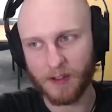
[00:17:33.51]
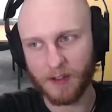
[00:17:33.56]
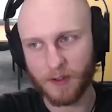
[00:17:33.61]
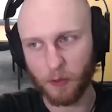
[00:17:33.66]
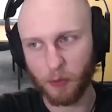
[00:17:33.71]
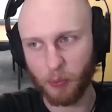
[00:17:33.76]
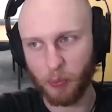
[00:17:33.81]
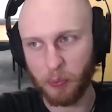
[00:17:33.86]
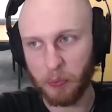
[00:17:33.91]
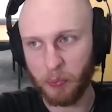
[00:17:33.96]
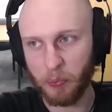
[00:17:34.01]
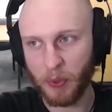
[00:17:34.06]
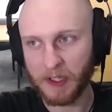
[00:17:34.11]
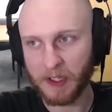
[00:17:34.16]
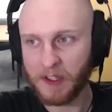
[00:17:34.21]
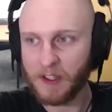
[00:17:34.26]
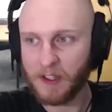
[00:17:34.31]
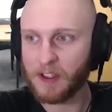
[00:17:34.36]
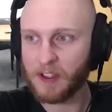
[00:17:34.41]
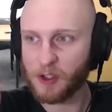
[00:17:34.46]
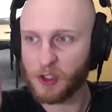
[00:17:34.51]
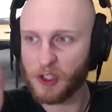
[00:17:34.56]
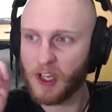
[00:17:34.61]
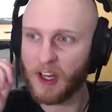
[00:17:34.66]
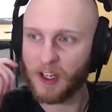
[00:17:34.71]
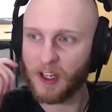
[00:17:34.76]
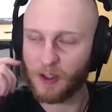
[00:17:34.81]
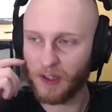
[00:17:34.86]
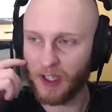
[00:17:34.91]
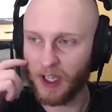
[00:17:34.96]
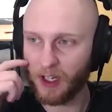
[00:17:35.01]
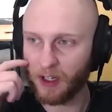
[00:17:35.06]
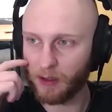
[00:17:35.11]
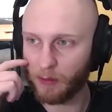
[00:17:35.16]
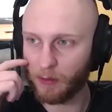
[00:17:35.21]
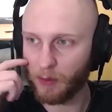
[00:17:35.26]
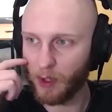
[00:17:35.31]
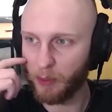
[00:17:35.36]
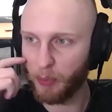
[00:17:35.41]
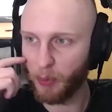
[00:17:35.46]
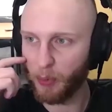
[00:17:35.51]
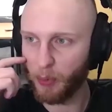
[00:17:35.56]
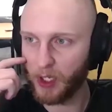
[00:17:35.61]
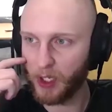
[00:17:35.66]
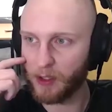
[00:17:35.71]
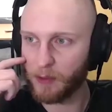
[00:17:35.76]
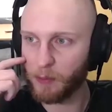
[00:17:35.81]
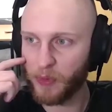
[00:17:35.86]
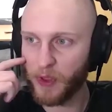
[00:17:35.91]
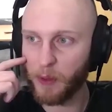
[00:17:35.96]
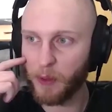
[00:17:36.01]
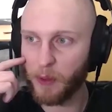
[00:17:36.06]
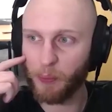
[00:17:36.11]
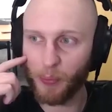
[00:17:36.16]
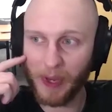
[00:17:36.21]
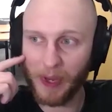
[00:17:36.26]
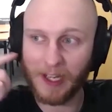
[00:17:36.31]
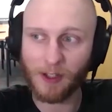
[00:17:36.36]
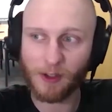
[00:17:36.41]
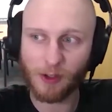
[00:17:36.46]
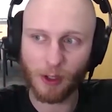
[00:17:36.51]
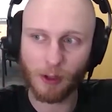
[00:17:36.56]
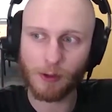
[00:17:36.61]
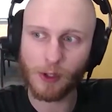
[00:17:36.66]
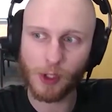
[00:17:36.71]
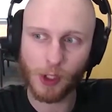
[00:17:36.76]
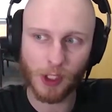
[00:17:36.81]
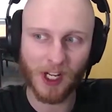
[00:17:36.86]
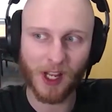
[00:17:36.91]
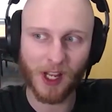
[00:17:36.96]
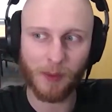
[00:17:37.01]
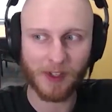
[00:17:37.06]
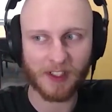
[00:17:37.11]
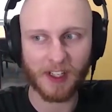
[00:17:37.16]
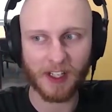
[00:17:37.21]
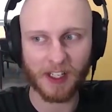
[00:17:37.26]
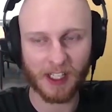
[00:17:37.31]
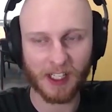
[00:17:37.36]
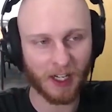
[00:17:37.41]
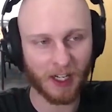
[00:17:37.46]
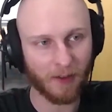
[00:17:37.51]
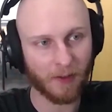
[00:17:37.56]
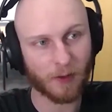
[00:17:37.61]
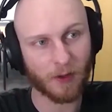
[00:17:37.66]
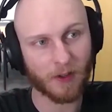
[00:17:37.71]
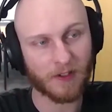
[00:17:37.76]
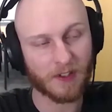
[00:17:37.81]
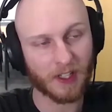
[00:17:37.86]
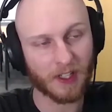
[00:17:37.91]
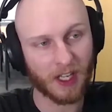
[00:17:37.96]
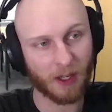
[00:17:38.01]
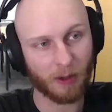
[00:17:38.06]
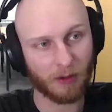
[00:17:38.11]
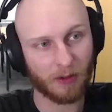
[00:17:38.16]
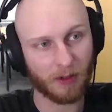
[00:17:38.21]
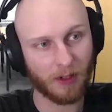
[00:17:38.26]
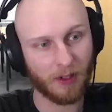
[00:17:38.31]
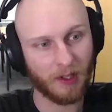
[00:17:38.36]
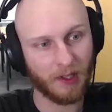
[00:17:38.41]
So Becky in chat actually had a point that bank charges should not be taken out of the trust account.